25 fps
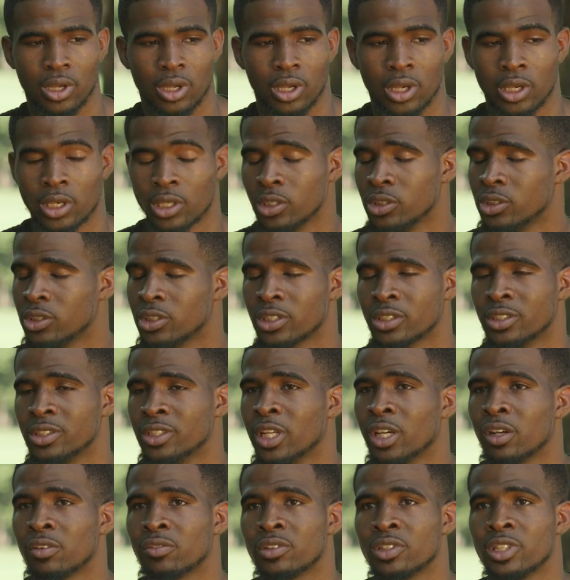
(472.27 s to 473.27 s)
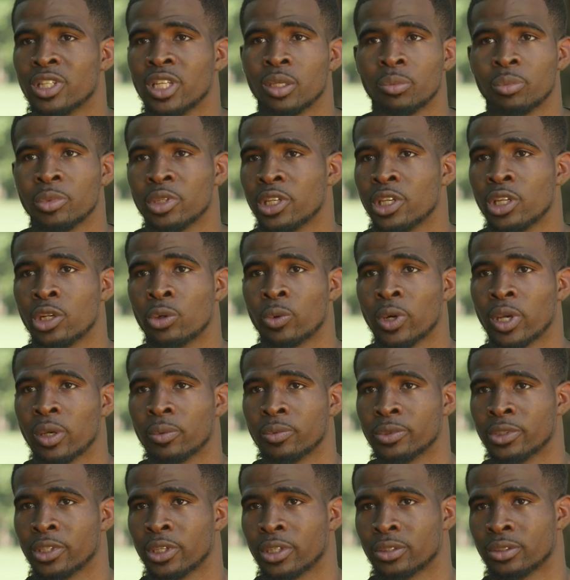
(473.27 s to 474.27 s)
he just never let me get away
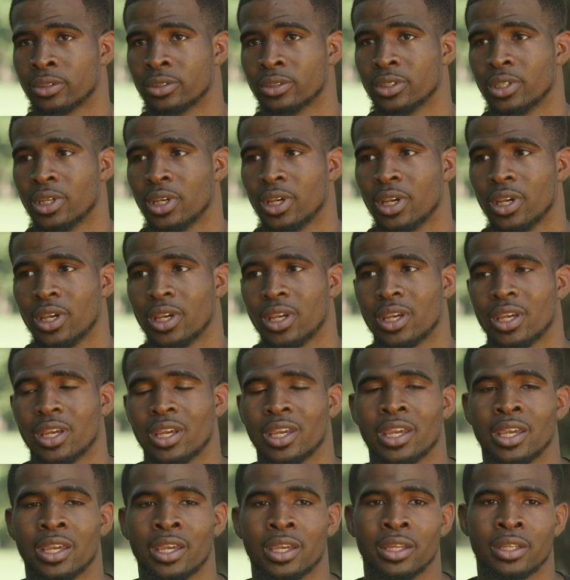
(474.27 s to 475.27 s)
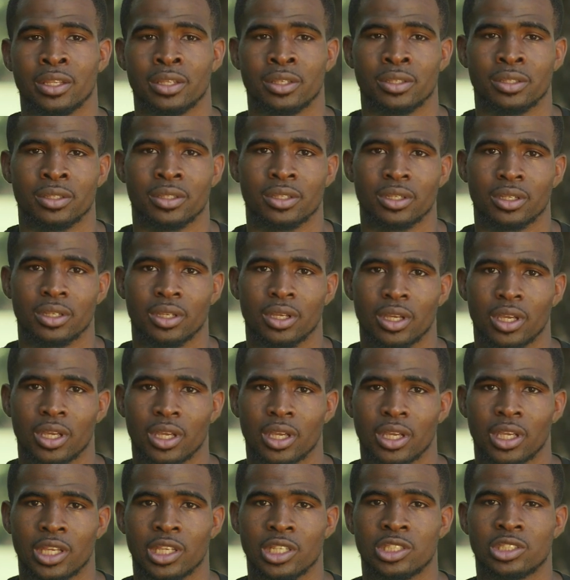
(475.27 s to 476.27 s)
with nothing. And
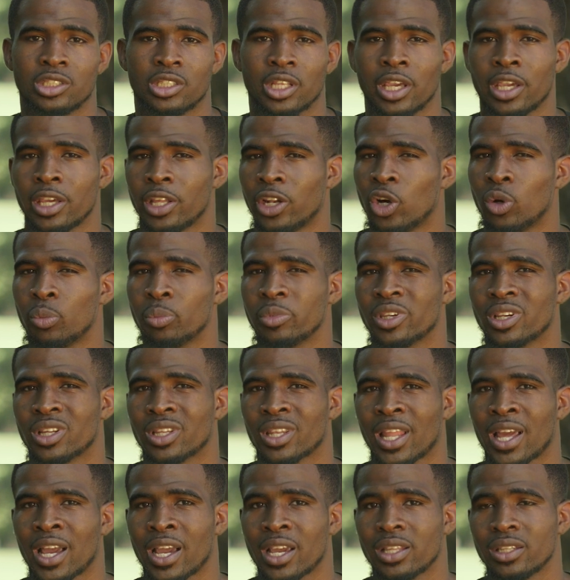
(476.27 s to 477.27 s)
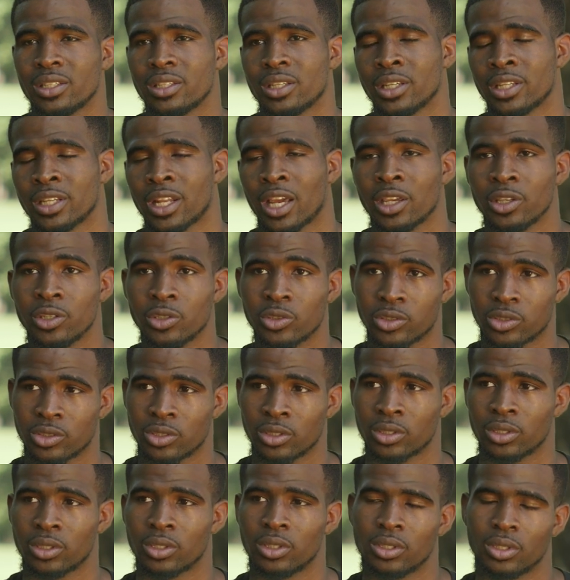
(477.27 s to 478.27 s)
he stayed on me a lot, and I used
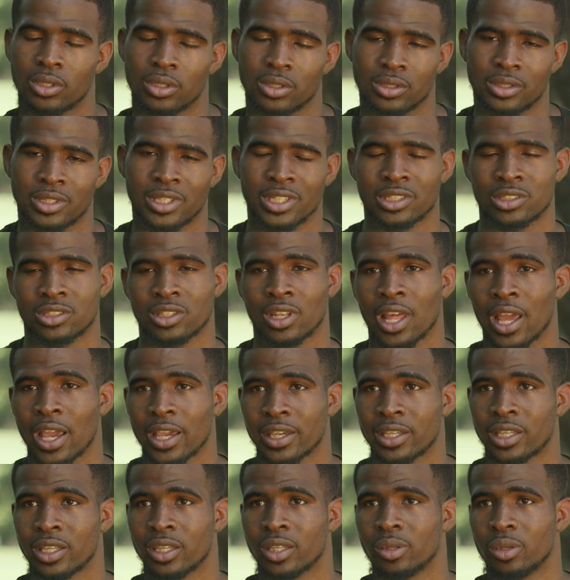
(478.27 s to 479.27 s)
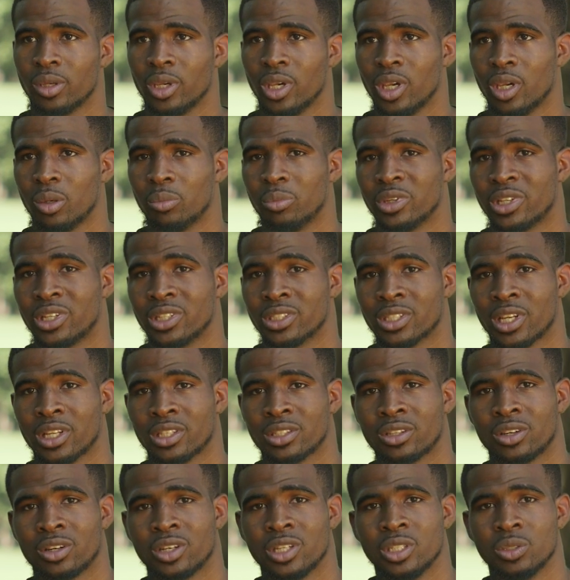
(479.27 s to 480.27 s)
to dislike it because I
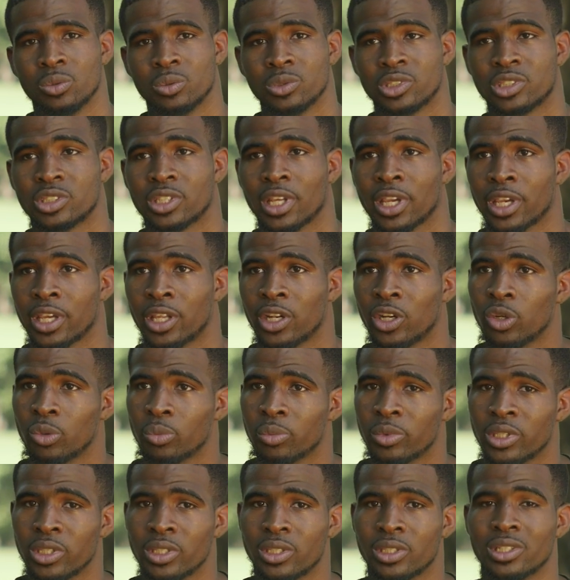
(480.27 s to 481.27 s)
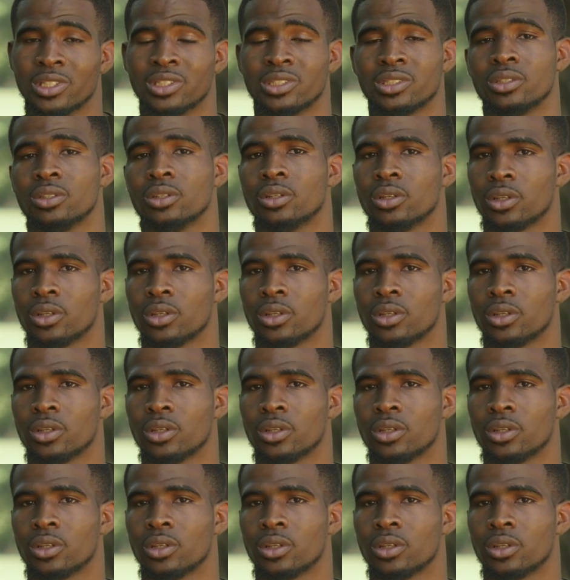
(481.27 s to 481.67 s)
thought he was staying on me because